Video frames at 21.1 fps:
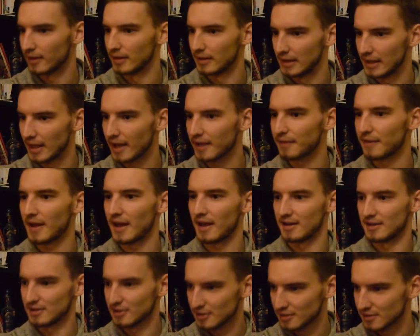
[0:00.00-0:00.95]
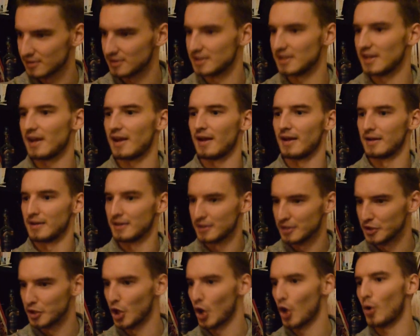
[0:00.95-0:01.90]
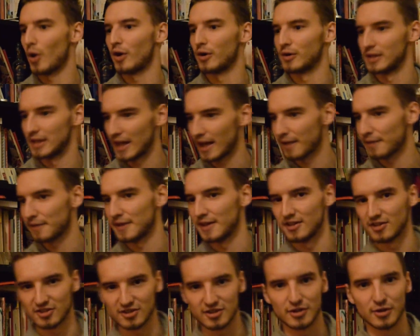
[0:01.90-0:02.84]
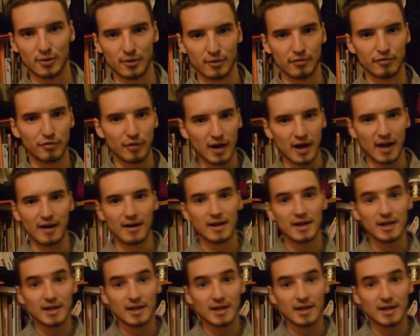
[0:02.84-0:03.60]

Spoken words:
like that, yeah, go on, like this, you know, voilà,